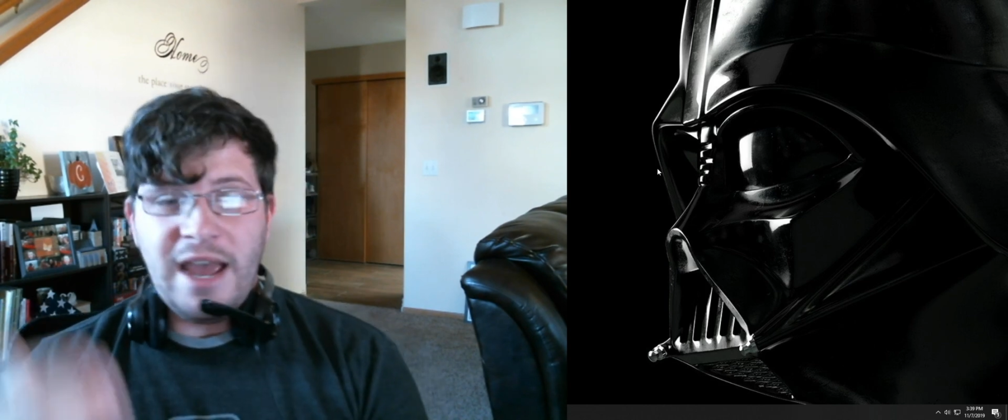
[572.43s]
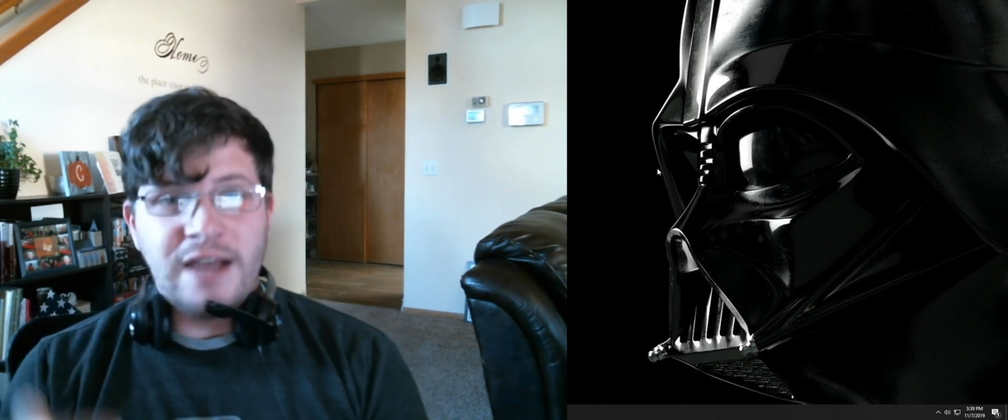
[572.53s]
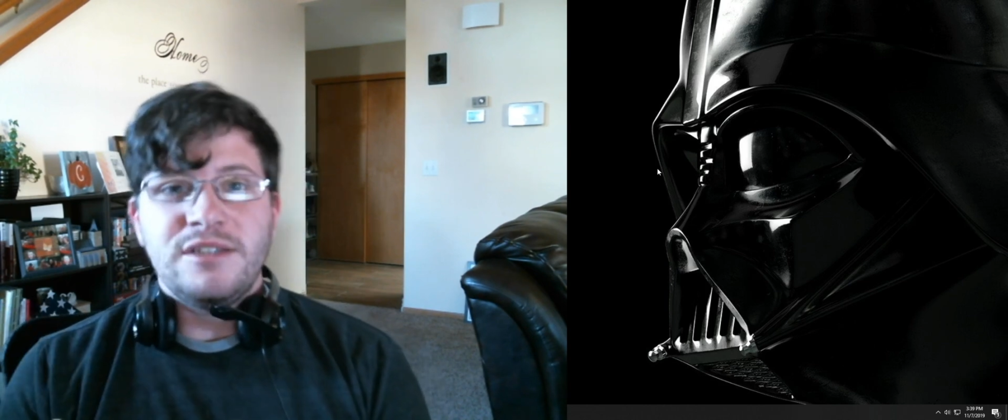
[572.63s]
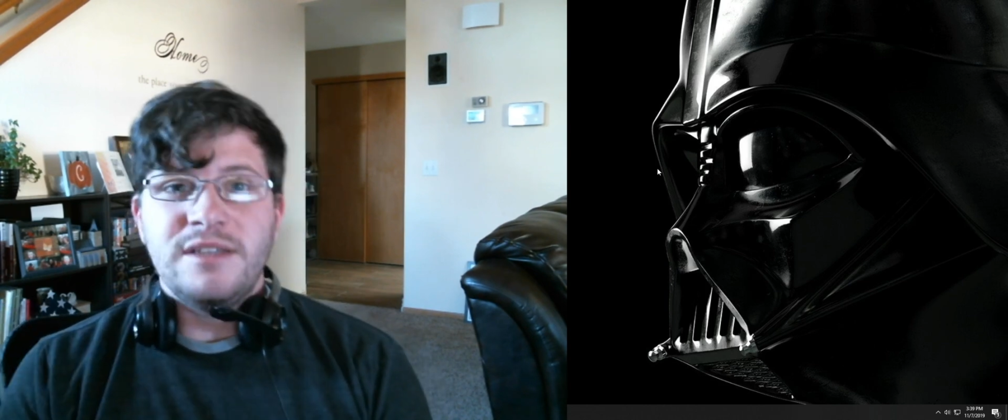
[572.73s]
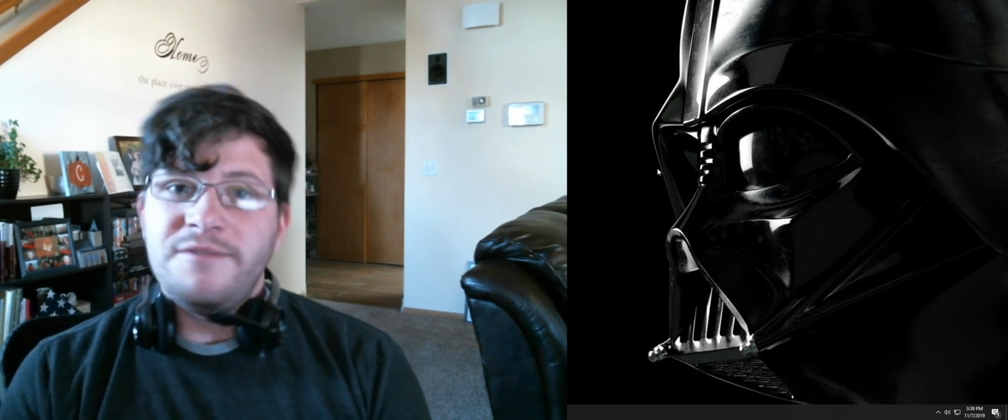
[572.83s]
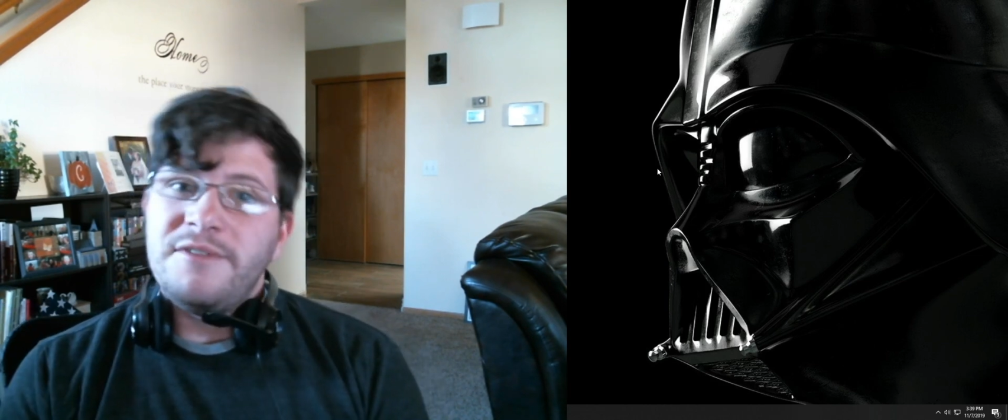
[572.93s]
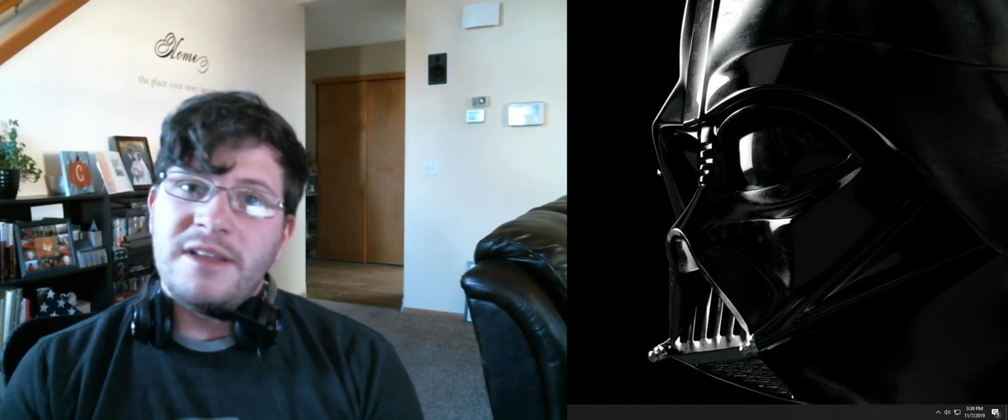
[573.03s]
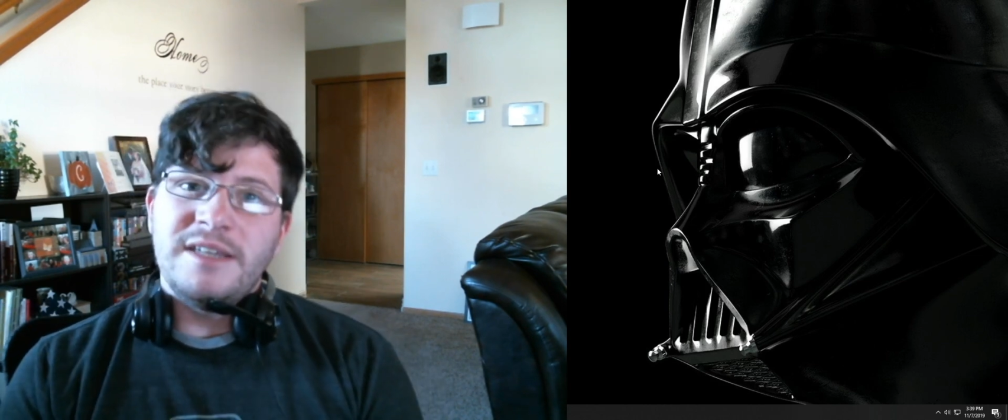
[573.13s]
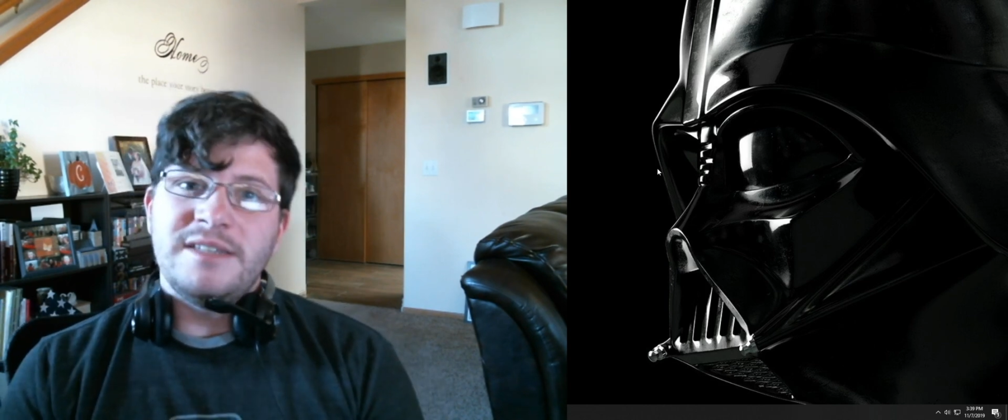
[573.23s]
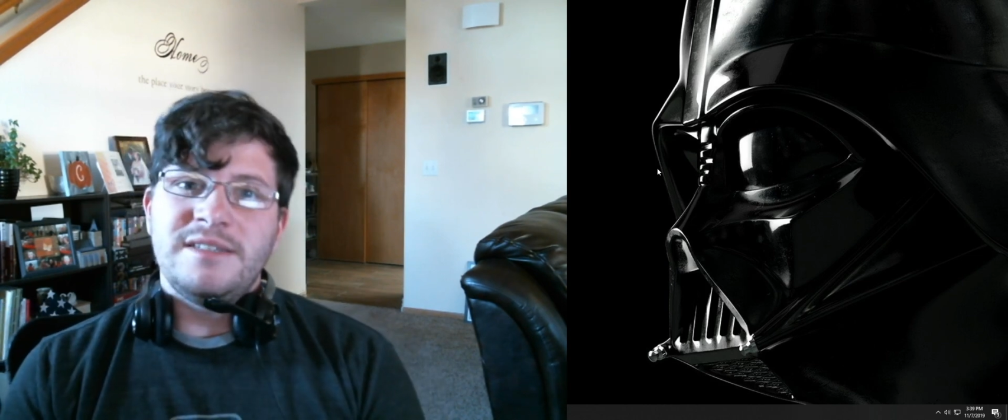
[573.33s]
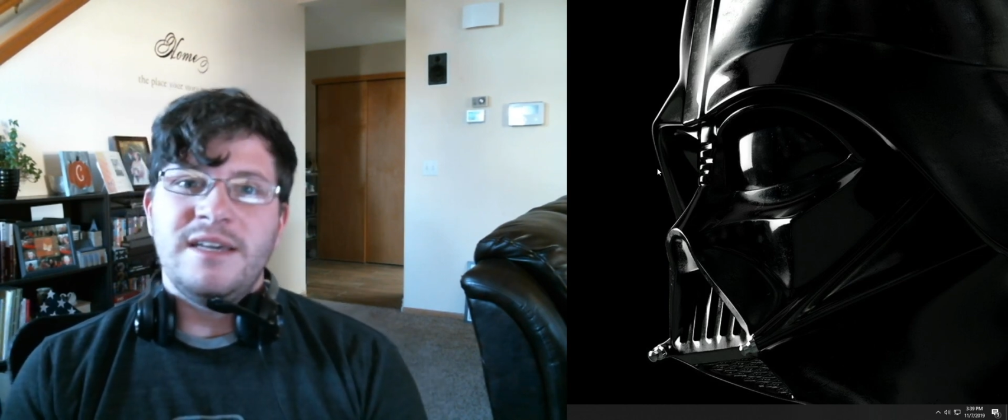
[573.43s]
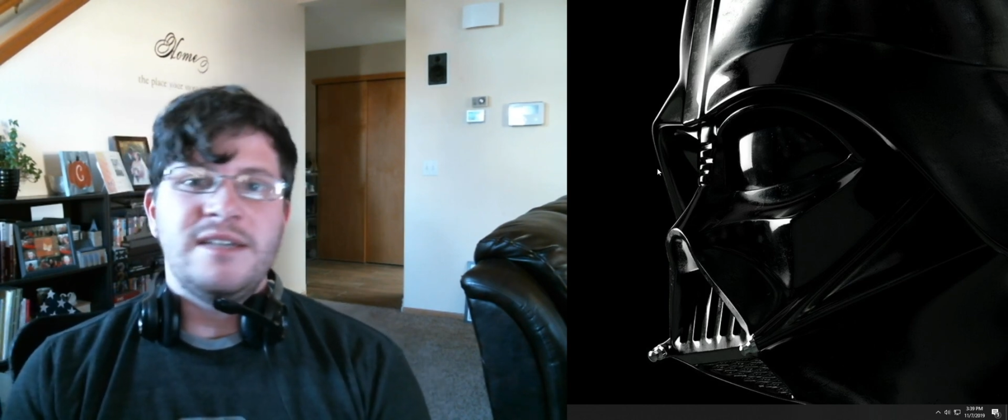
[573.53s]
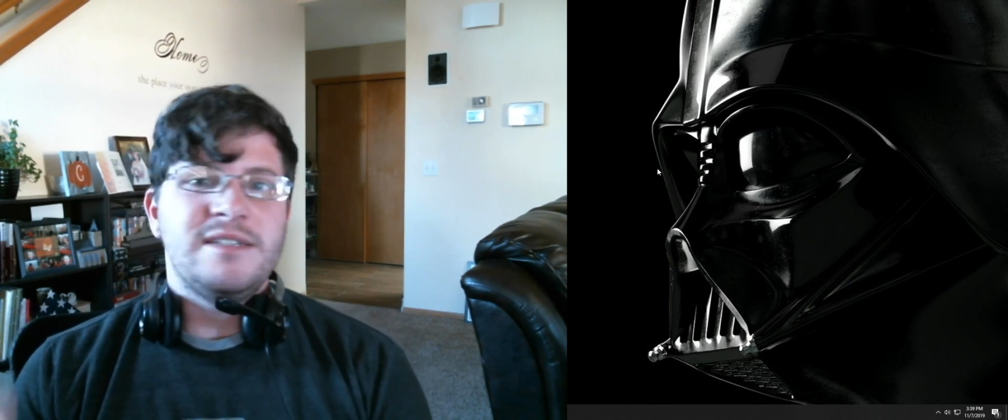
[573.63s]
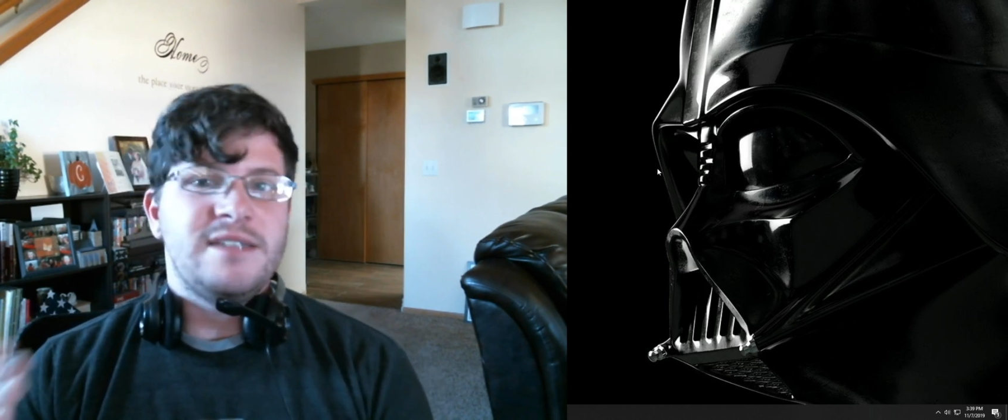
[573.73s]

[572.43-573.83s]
actually done these things,